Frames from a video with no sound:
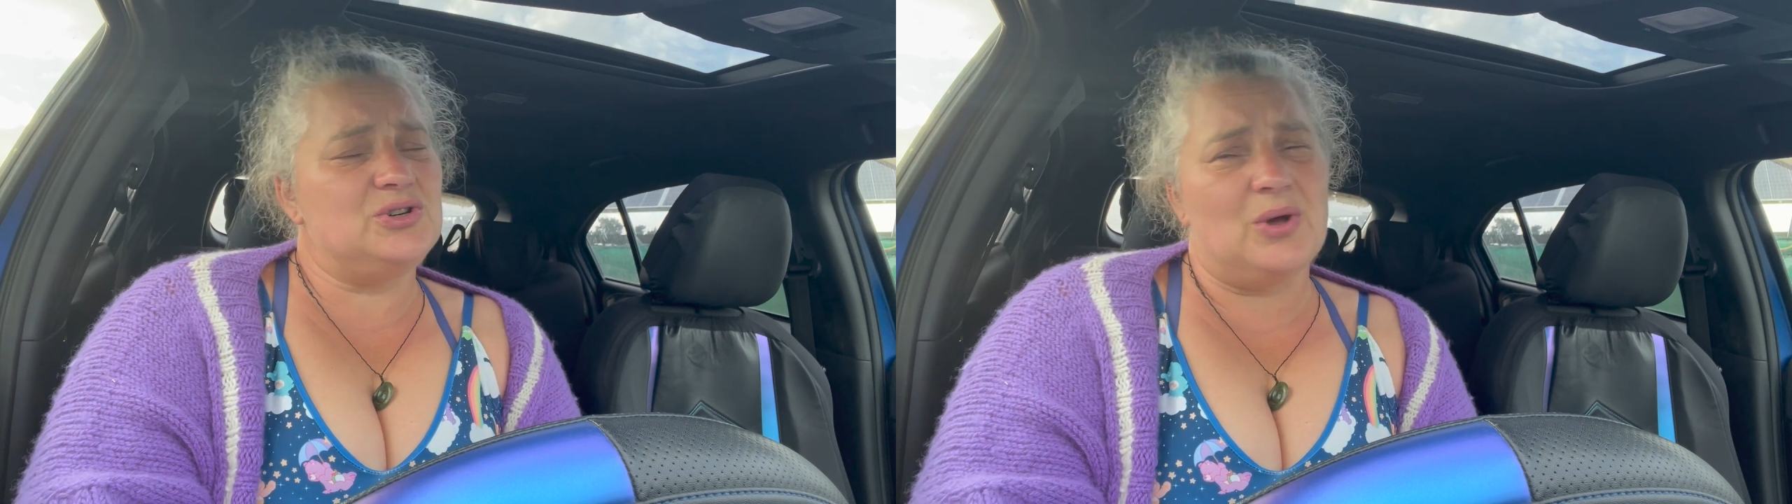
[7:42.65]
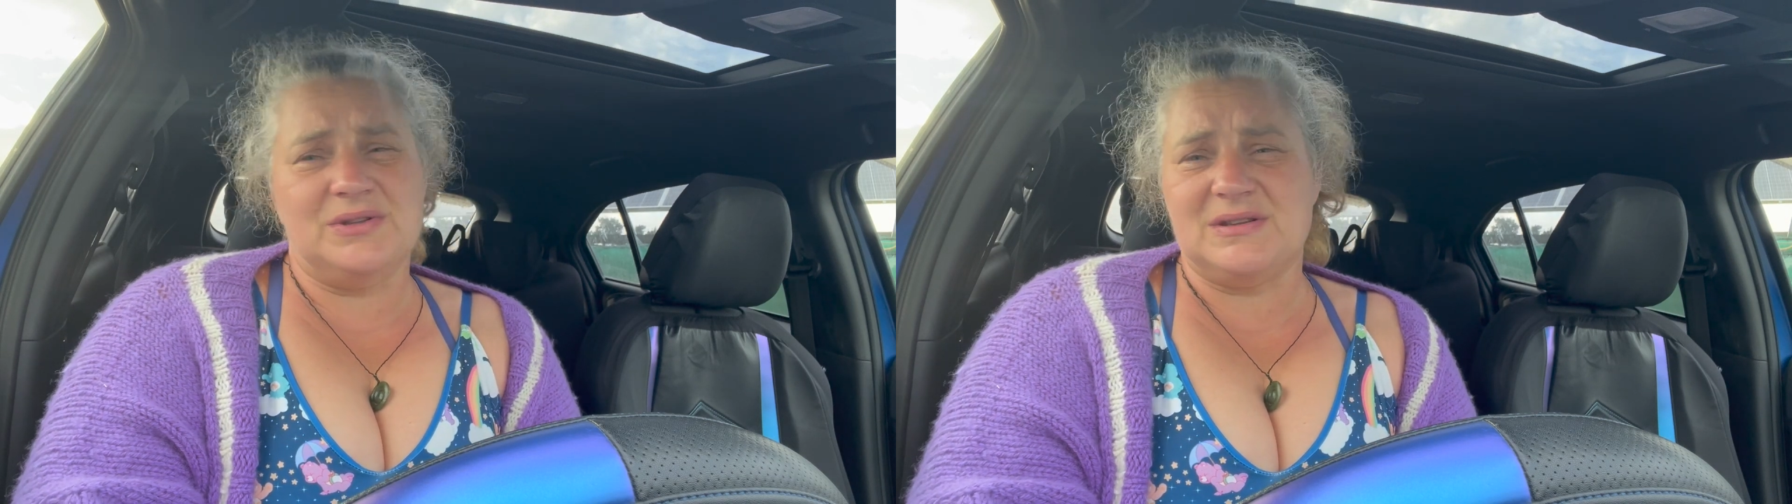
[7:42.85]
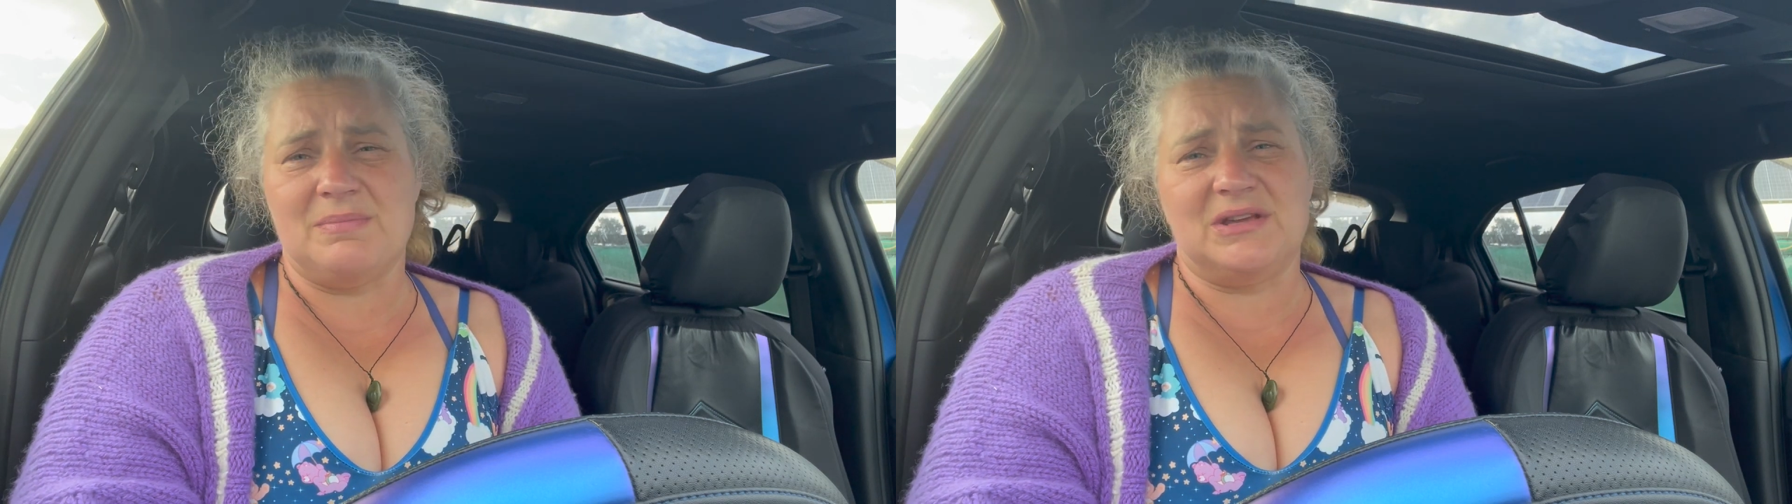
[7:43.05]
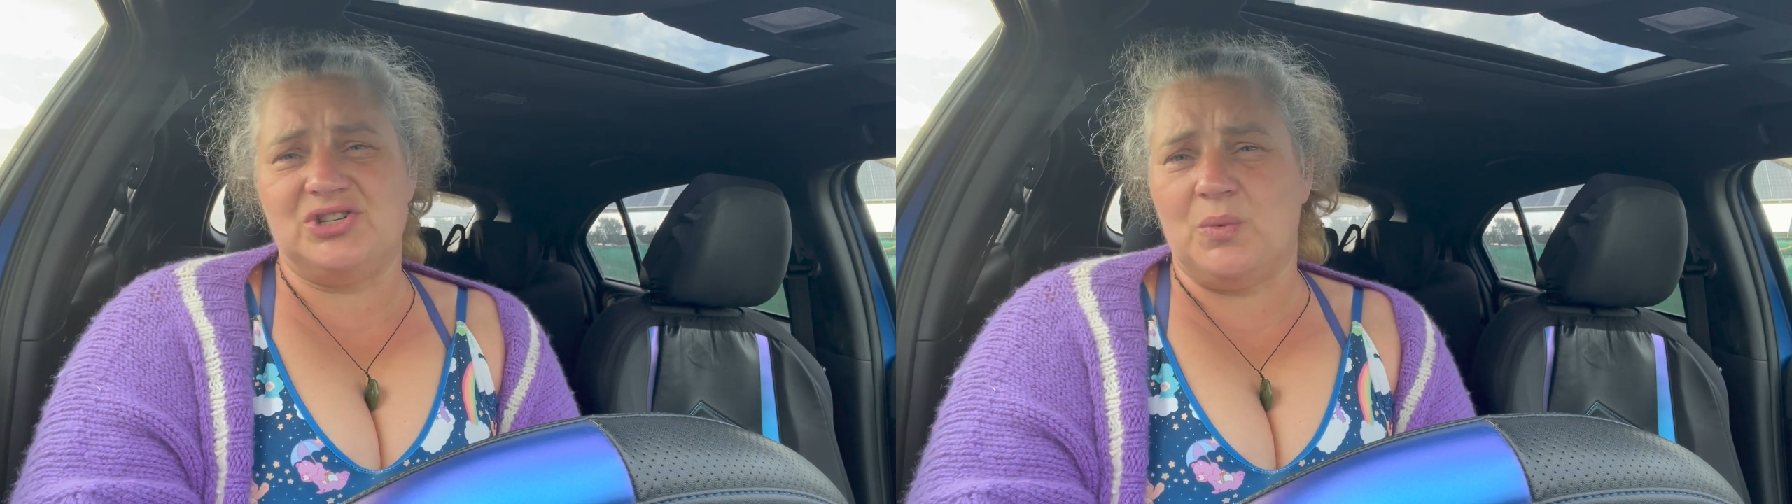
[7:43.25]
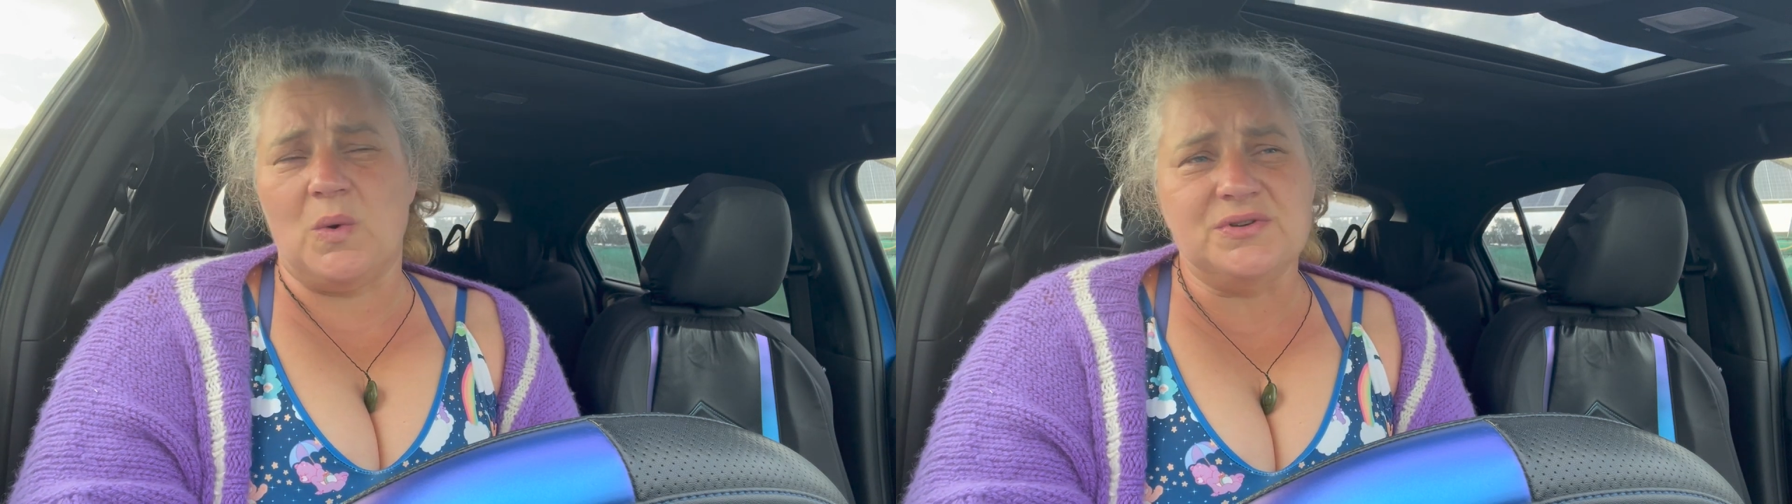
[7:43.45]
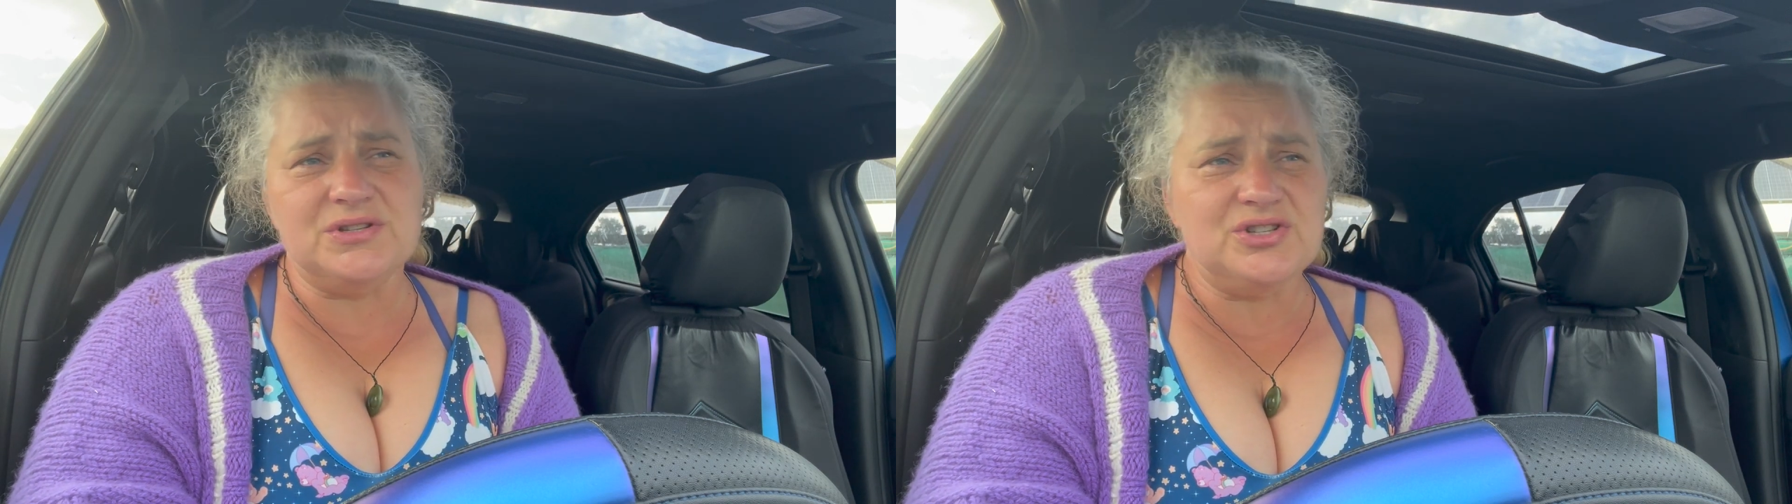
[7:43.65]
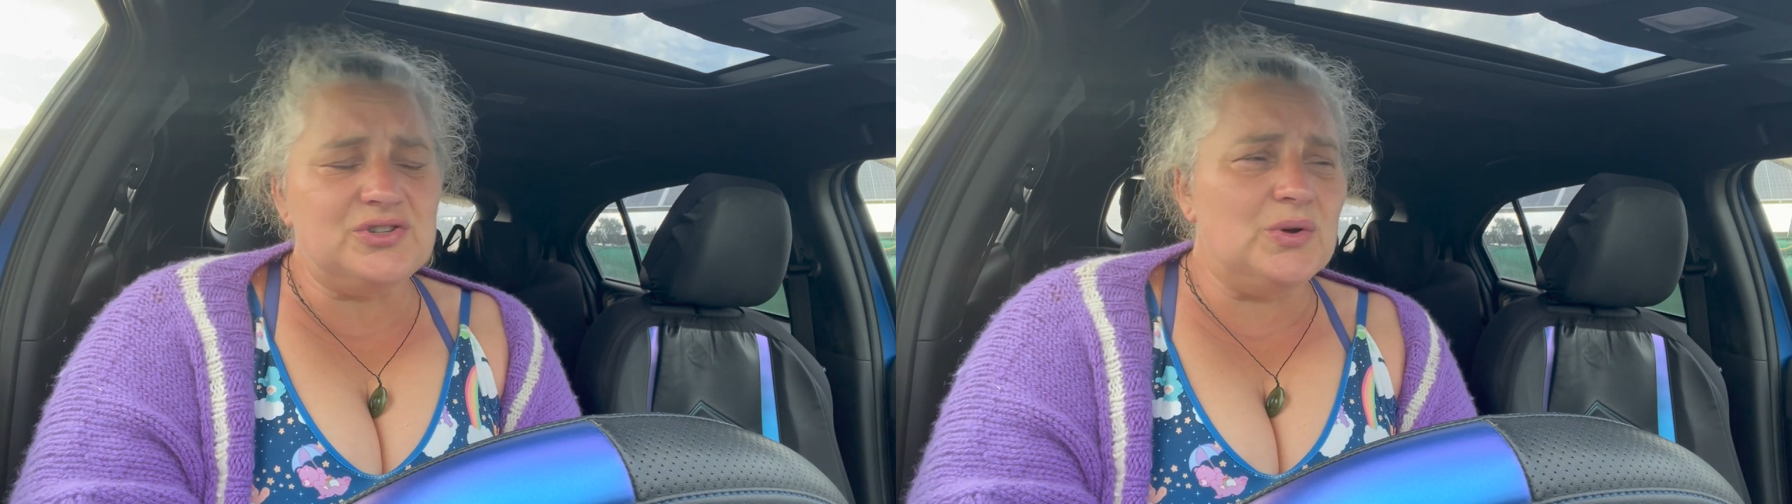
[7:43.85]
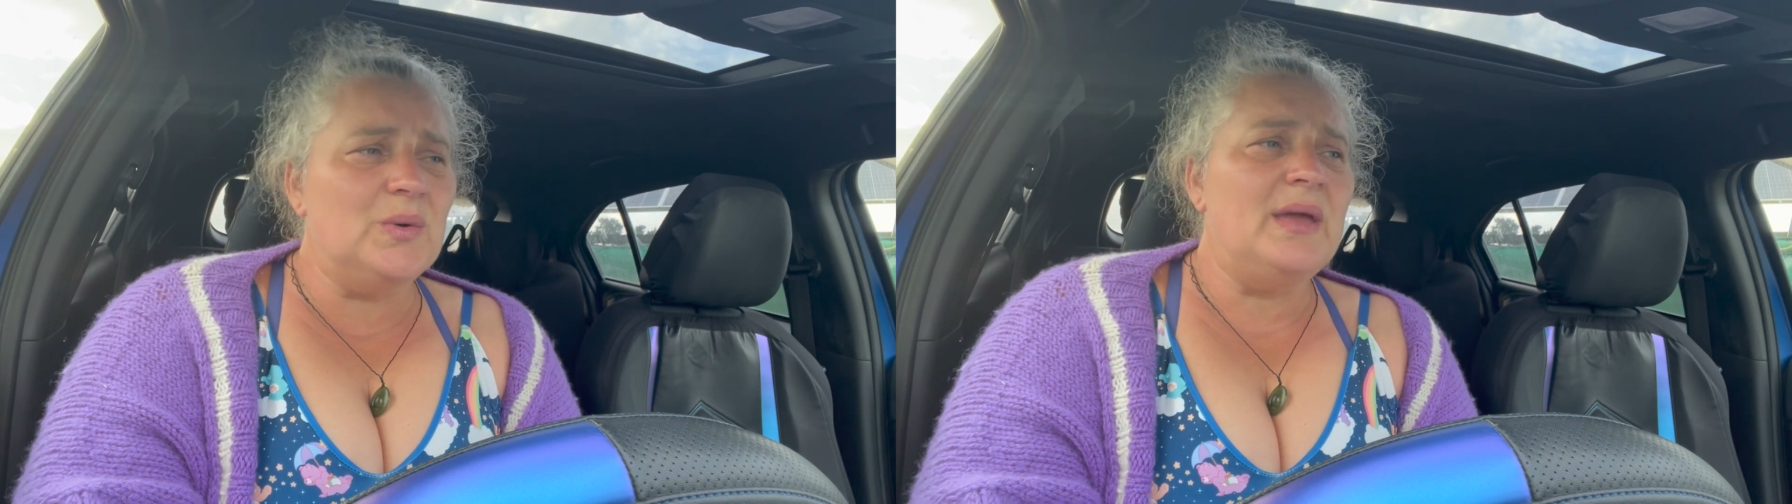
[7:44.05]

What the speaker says: not something she wanted to do.